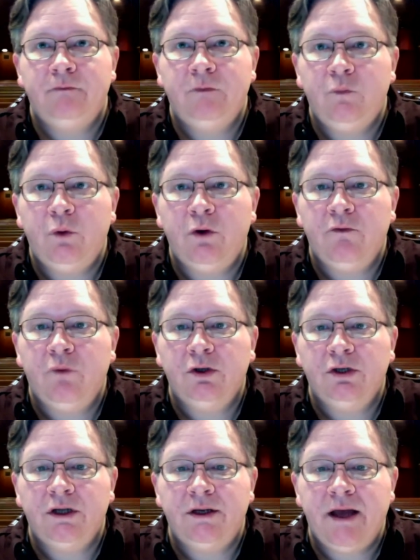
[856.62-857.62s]
were
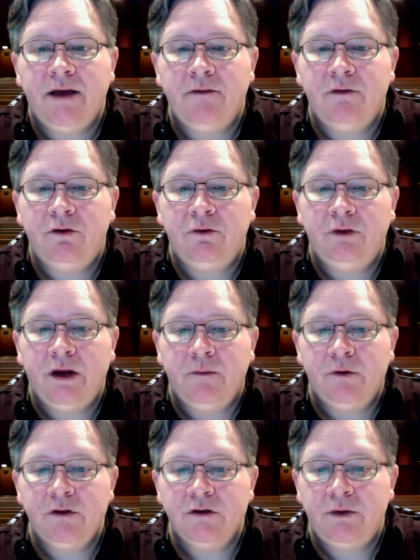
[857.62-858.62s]
fortunate to have the 2
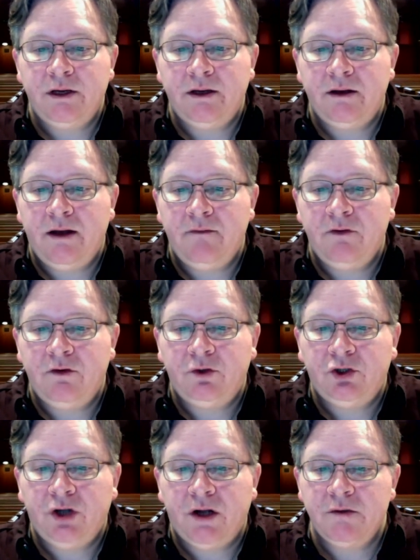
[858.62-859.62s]
cameras, so we could have the 2
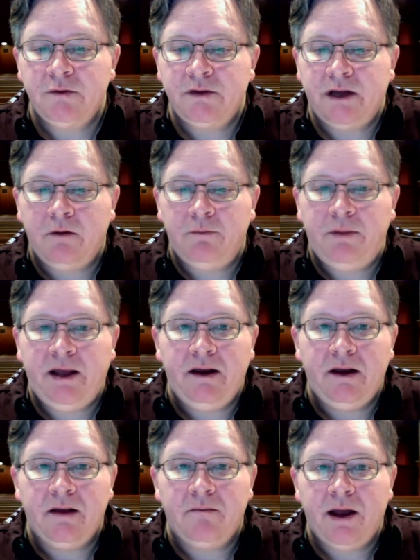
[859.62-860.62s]
shots without
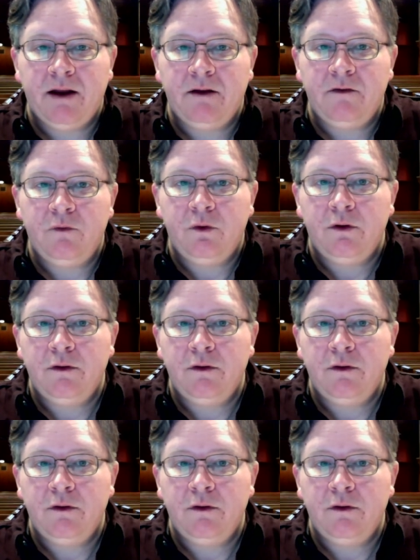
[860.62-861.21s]
panning back and forth.